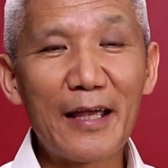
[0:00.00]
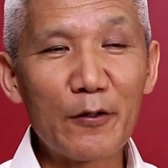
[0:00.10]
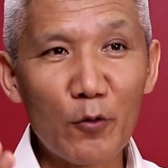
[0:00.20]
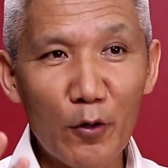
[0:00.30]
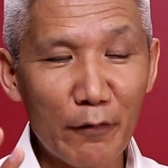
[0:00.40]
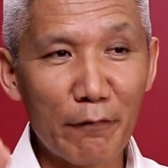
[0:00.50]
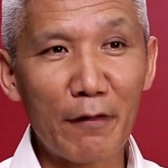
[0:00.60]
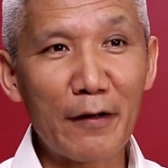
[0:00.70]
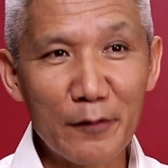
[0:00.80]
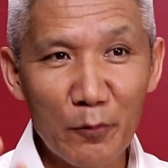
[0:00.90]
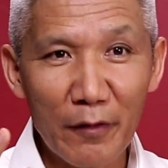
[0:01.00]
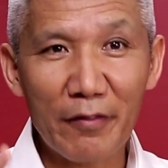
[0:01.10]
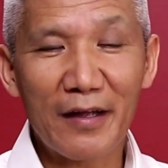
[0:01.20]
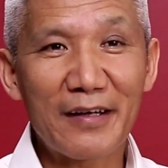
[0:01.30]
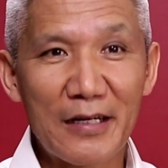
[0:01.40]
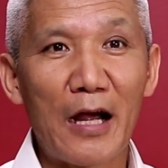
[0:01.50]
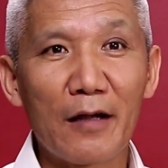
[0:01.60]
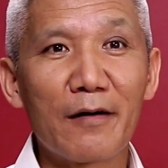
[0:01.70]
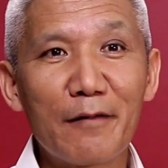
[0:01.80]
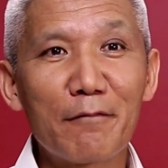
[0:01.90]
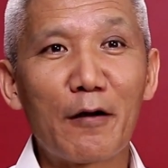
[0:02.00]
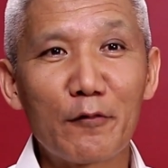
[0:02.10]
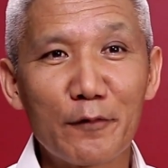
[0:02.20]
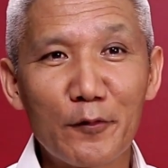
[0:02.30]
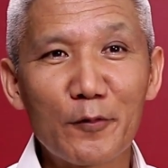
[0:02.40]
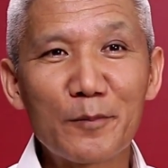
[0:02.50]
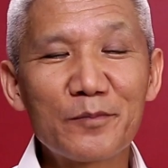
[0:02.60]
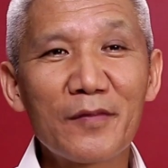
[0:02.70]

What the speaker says: and you are confronted with a tiger in front of you.